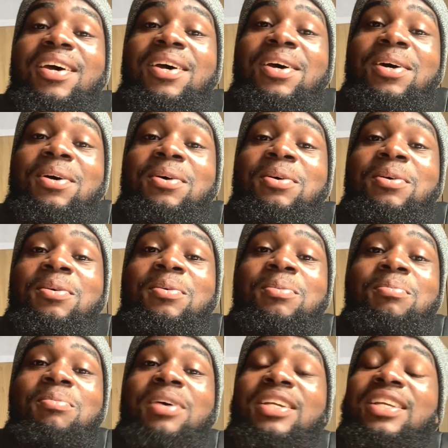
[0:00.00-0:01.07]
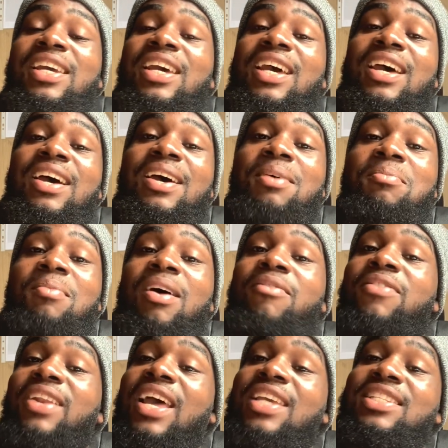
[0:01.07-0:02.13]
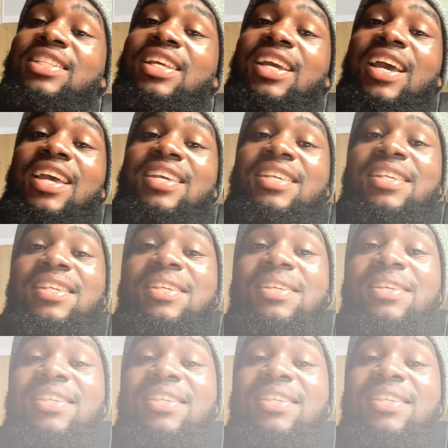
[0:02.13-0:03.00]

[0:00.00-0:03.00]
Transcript: And yeah, have a nice day, guys.